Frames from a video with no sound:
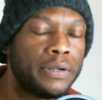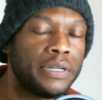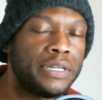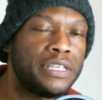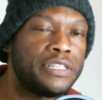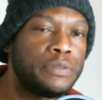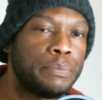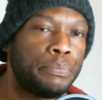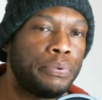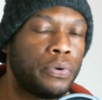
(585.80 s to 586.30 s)

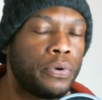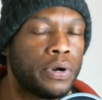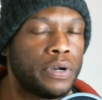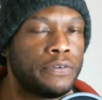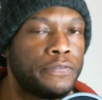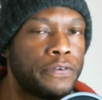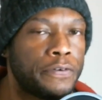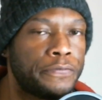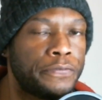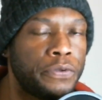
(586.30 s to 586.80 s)
is important
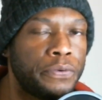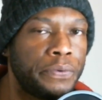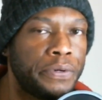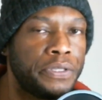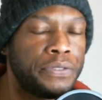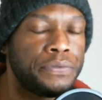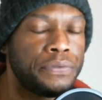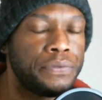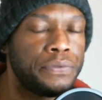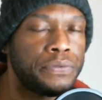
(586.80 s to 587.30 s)
for a few
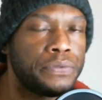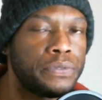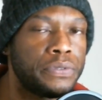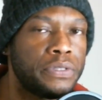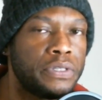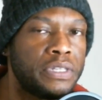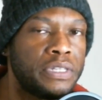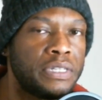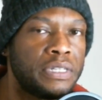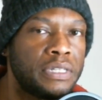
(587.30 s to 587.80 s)
reasons.
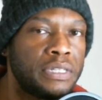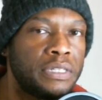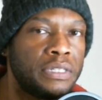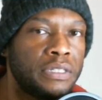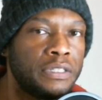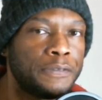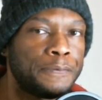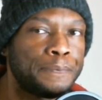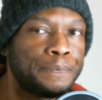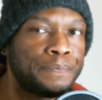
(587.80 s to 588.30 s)

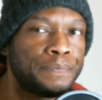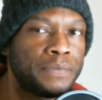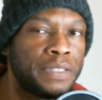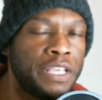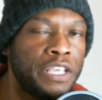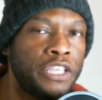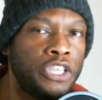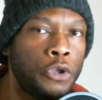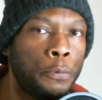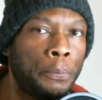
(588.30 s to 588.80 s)

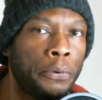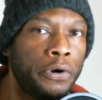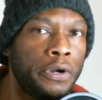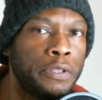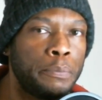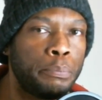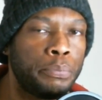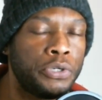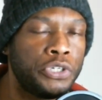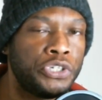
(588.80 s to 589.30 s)
Your
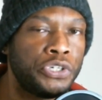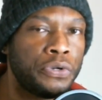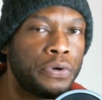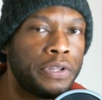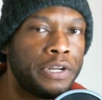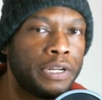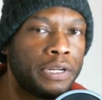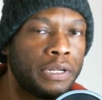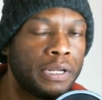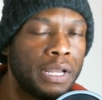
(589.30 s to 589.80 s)
parent put you
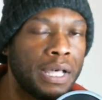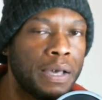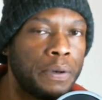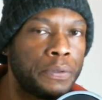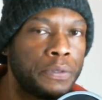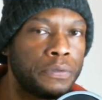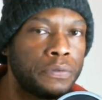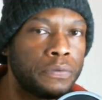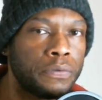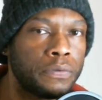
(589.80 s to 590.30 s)
on an
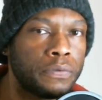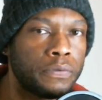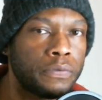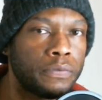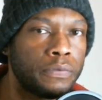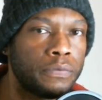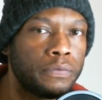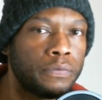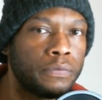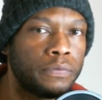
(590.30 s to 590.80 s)
allowance.
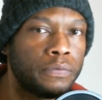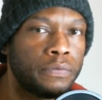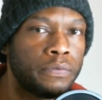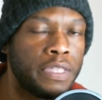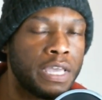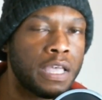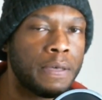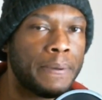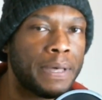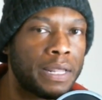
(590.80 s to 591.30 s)

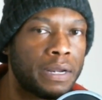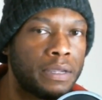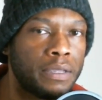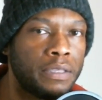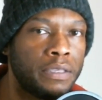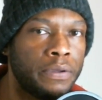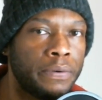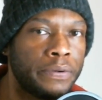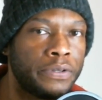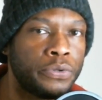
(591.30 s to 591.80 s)
Think about it.
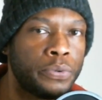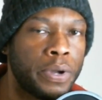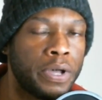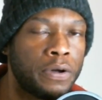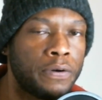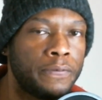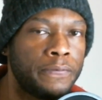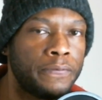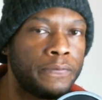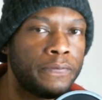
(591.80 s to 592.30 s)
You were
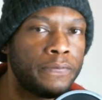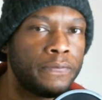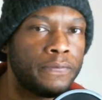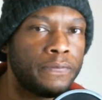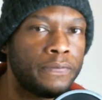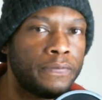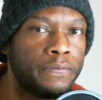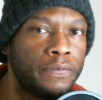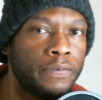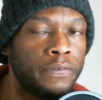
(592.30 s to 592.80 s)
12.
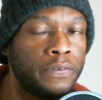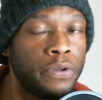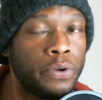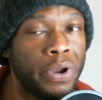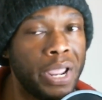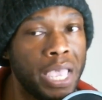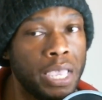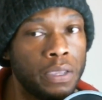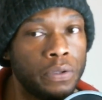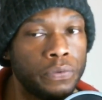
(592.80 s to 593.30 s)
You're
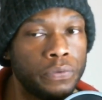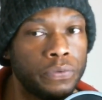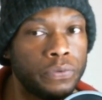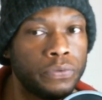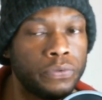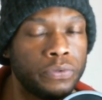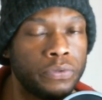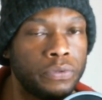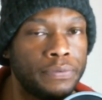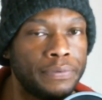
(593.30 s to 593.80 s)
8.
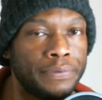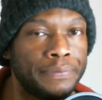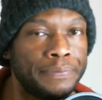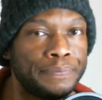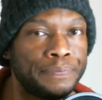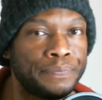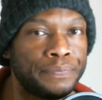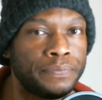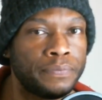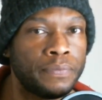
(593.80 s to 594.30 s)

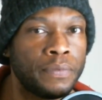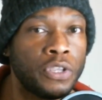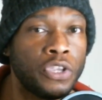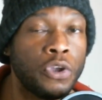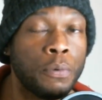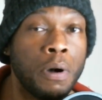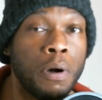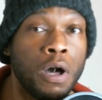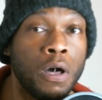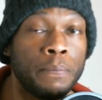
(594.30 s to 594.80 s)

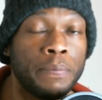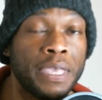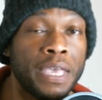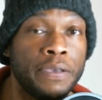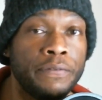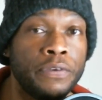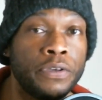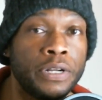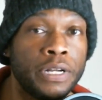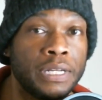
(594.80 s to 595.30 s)
Your mom
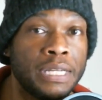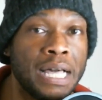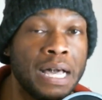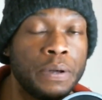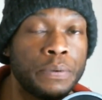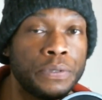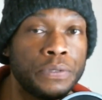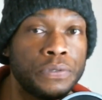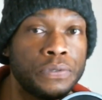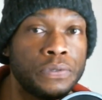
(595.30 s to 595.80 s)
gave you an
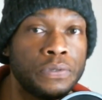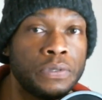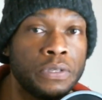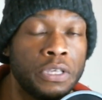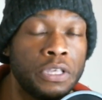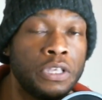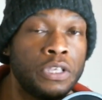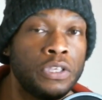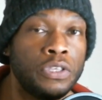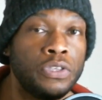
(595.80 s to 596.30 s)
allowance.
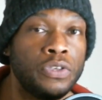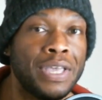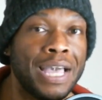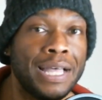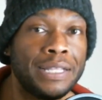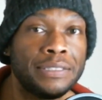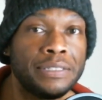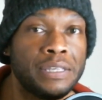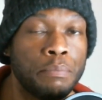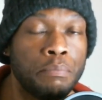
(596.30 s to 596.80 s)
You
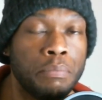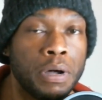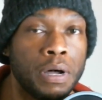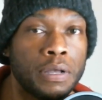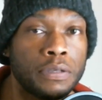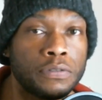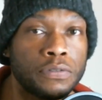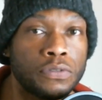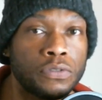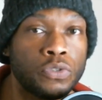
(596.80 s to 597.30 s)
got 10
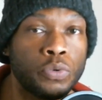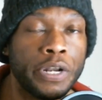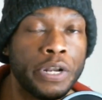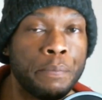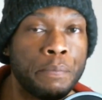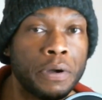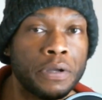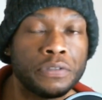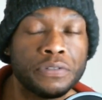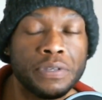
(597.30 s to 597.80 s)
bucks, 20
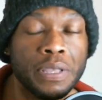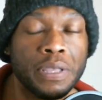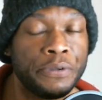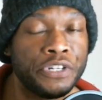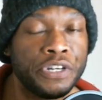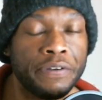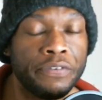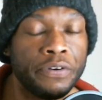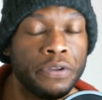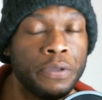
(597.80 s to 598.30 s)
bucks, how much
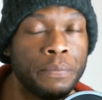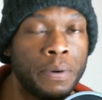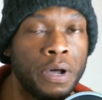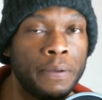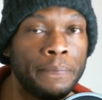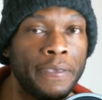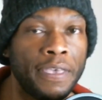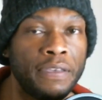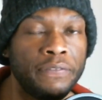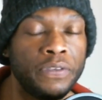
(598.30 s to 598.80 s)
ever your mom
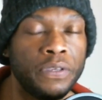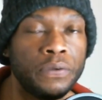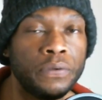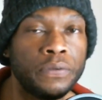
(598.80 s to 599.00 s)
gave you.